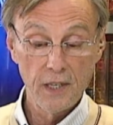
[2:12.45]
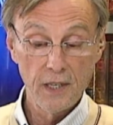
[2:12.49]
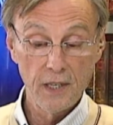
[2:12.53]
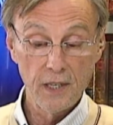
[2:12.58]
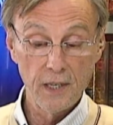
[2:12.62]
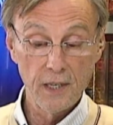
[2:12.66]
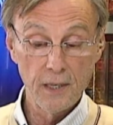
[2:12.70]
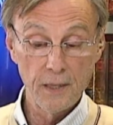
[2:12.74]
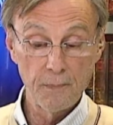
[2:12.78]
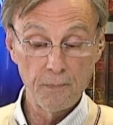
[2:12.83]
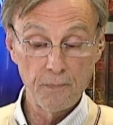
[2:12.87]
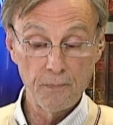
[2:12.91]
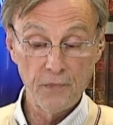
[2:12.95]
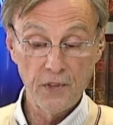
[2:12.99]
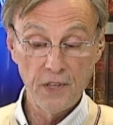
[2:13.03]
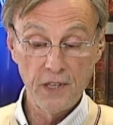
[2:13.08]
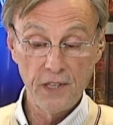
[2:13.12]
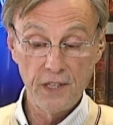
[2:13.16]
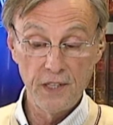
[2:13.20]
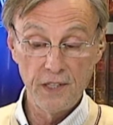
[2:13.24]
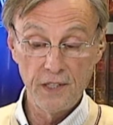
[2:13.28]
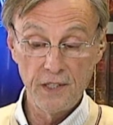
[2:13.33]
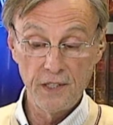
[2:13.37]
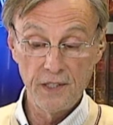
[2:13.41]
Um,
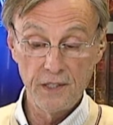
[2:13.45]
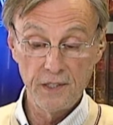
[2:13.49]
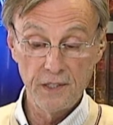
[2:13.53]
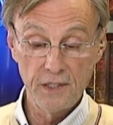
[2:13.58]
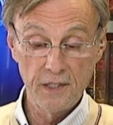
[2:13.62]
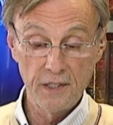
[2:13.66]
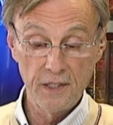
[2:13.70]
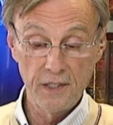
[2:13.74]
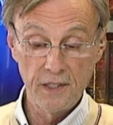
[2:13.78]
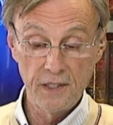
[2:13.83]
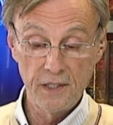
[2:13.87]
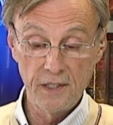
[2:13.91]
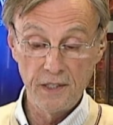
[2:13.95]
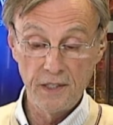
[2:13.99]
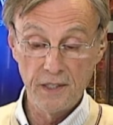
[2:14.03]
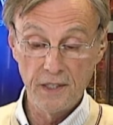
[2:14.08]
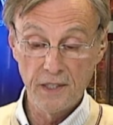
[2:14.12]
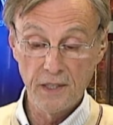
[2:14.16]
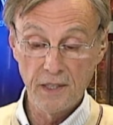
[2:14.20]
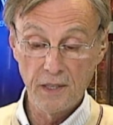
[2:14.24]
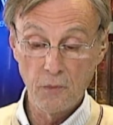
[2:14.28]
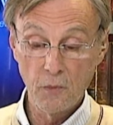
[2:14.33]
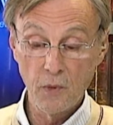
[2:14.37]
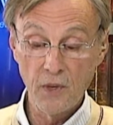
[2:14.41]
he, he,
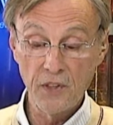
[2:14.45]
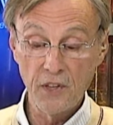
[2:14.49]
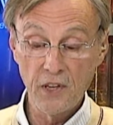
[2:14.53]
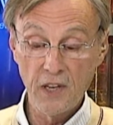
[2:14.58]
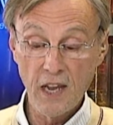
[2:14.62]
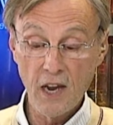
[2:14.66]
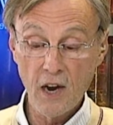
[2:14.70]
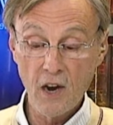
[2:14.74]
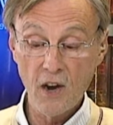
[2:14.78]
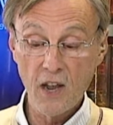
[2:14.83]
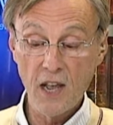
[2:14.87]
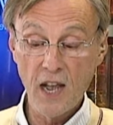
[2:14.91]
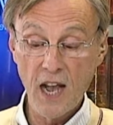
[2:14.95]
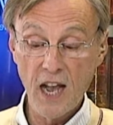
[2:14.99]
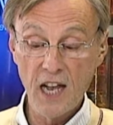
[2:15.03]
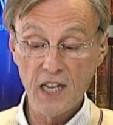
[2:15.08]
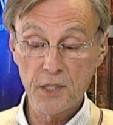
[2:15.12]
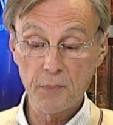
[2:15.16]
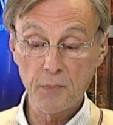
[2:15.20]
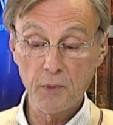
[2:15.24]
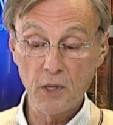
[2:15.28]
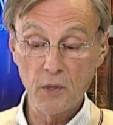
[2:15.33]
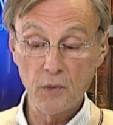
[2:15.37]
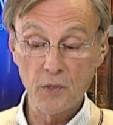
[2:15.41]
uh, when the area
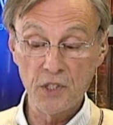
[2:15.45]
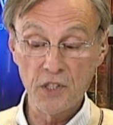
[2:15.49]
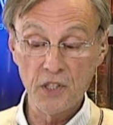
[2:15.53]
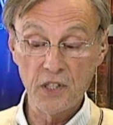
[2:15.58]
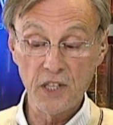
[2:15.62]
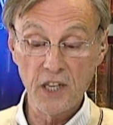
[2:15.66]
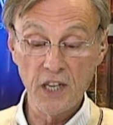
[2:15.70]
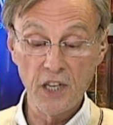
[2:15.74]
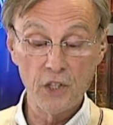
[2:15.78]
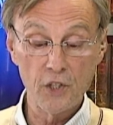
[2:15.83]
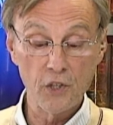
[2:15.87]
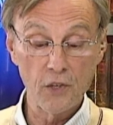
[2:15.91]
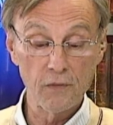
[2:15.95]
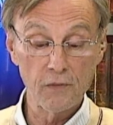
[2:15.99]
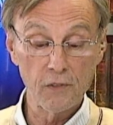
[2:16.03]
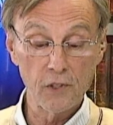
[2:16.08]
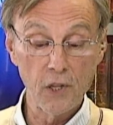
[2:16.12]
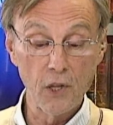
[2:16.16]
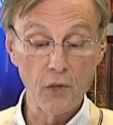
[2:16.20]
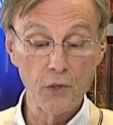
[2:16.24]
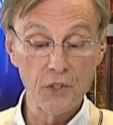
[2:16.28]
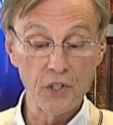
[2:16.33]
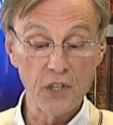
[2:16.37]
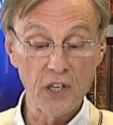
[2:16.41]
hospital was in danger of
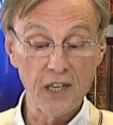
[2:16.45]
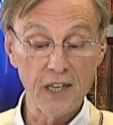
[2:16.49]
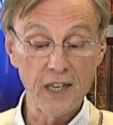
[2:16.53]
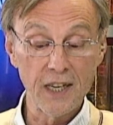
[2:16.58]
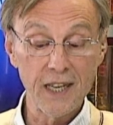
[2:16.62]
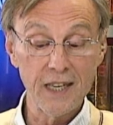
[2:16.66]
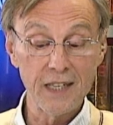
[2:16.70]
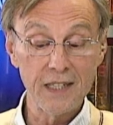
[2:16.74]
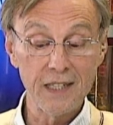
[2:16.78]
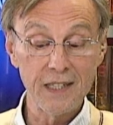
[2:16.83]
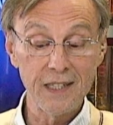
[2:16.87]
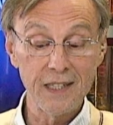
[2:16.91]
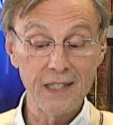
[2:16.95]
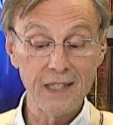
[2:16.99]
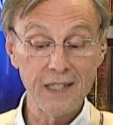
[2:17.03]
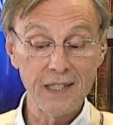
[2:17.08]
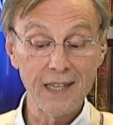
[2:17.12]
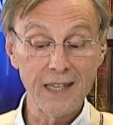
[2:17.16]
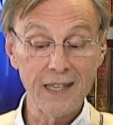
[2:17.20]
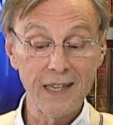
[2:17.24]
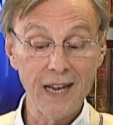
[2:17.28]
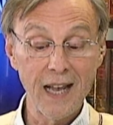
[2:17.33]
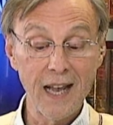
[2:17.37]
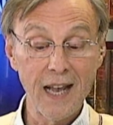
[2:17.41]
closing in
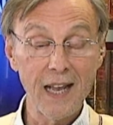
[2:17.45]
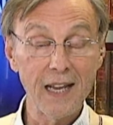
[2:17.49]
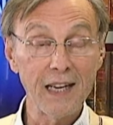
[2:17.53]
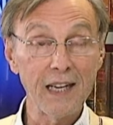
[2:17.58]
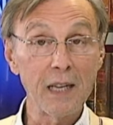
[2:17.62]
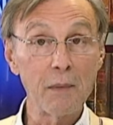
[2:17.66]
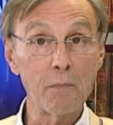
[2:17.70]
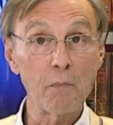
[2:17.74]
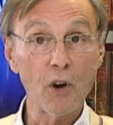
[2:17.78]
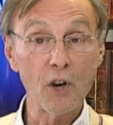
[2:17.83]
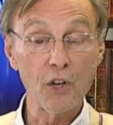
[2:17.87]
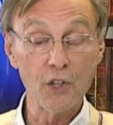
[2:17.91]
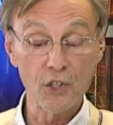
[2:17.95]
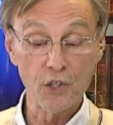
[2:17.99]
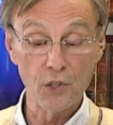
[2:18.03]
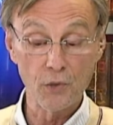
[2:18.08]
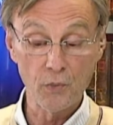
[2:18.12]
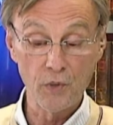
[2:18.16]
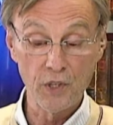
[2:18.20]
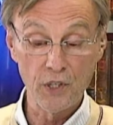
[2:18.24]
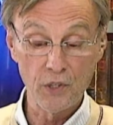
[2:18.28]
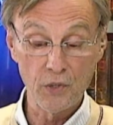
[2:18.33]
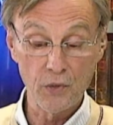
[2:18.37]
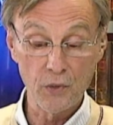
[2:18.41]
1999, he marshaled
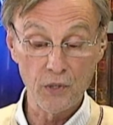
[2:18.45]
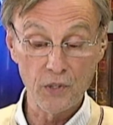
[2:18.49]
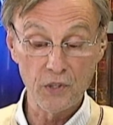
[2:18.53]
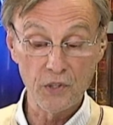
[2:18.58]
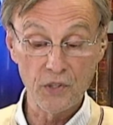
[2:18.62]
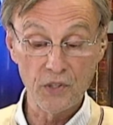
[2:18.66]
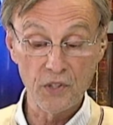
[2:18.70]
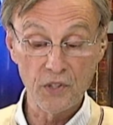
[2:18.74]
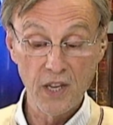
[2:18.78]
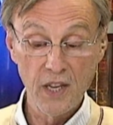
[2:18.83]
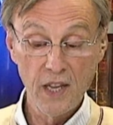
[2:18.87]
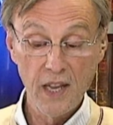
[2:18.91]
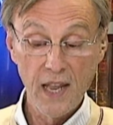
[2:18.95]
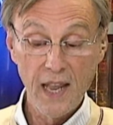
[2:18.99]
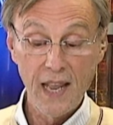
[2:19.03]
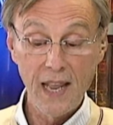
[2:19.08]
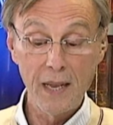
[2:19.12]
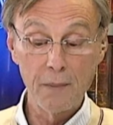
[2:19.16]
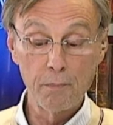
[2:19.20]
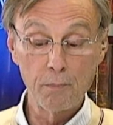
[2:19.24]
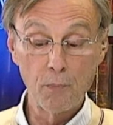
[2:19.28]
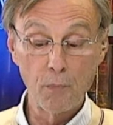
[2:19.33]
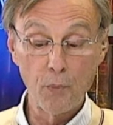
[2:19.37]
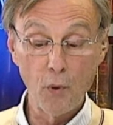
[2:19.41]
resources
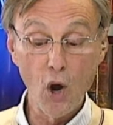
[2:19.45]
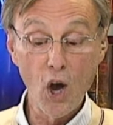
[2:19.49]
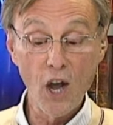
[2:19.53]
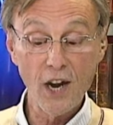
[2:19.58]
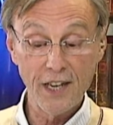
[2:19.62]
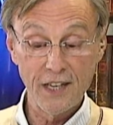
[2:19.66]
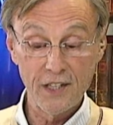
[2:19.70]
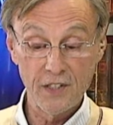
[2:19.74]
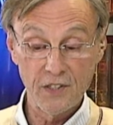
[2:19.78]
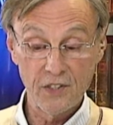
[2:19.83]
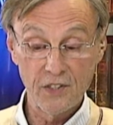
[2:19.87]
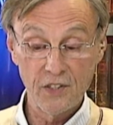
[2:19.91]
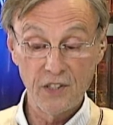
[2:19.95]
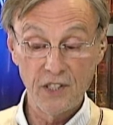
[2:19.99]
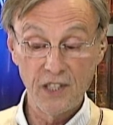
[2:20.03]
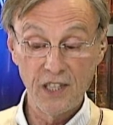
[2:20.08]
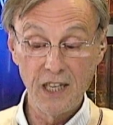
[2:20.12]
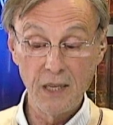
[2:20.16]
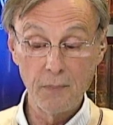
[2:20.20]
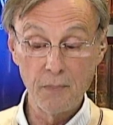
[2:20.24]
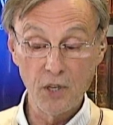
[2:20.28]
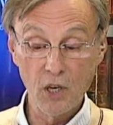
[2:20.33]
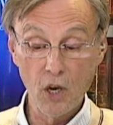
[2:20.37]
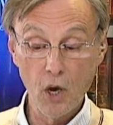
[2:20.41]
and bought it to
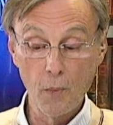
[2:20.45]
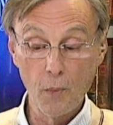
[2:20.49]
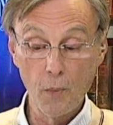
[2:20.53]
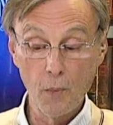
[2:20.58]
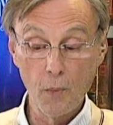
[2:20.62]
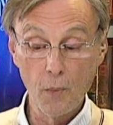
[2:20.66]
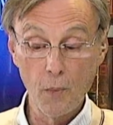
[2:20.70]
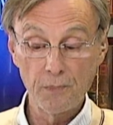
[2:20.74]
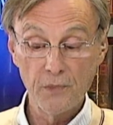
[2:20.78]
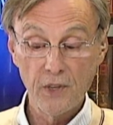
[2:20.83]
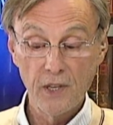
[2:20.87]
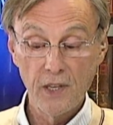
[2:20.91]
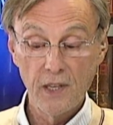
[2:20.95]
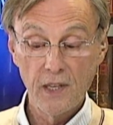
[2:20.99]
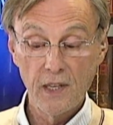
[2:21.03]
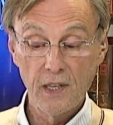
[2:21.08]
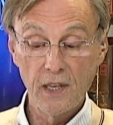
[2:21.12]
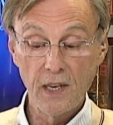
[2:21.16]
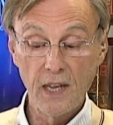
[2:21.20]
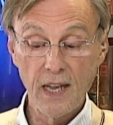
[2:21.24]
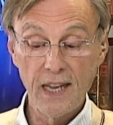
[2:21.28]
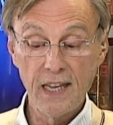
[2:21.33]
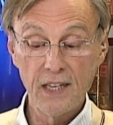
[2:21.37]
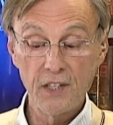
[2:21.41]
keep it open.
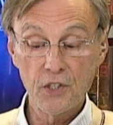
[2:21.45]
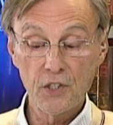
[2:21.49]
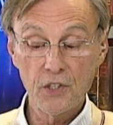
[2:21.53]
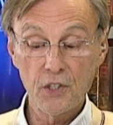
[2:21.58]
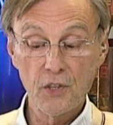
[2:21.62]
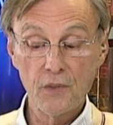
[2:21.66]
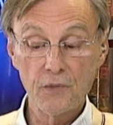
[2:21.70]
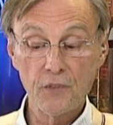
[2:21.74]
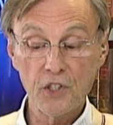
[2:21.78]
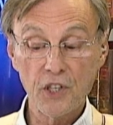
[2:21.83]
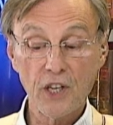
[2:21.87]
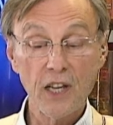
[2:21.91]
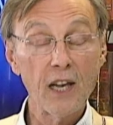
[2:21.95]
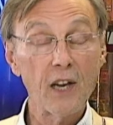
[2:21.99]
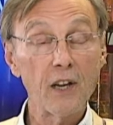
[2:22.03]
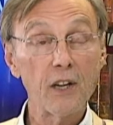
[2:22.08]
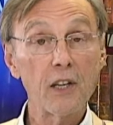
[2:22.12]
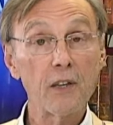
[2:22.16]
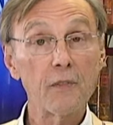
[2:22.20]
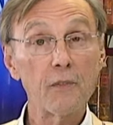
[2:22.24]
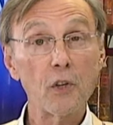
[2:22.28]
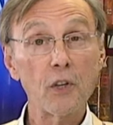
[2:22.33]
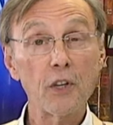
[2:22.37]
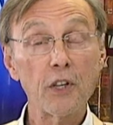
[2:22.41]
Alliance serves a
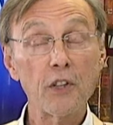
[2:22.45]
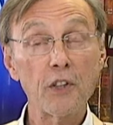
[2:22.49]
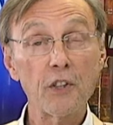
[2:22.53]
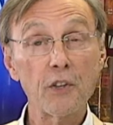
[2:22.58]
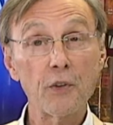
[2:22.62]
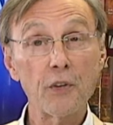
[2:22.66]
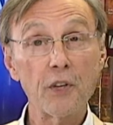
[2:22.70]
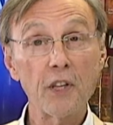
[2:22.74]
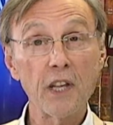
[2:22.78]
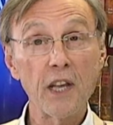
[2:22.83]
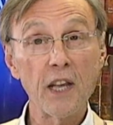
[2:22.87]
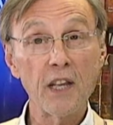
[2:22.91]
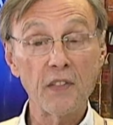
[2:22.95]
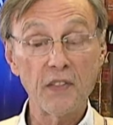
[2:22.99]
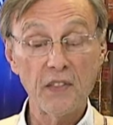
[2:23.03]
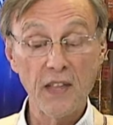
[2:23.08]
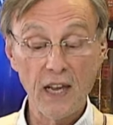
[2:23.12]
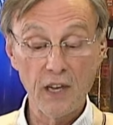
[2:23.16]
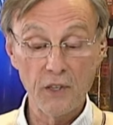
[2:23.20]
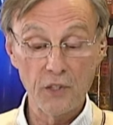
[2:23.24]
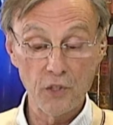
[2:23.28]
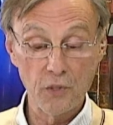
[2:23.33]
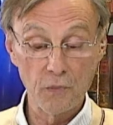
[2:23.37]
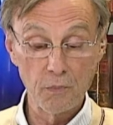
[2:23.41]
county of only
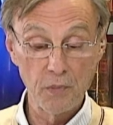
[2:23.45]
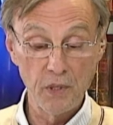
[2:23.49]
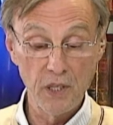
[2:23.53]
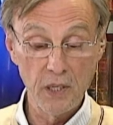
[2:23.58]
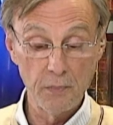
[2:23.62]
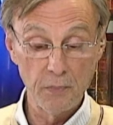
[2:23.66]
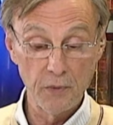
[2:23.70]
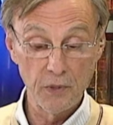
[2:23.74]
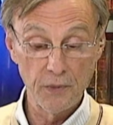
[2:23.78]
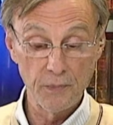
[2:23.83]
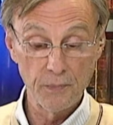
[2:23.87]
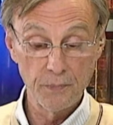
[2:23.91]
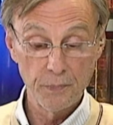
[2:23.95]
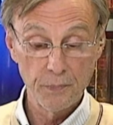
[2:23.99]
38,000 people.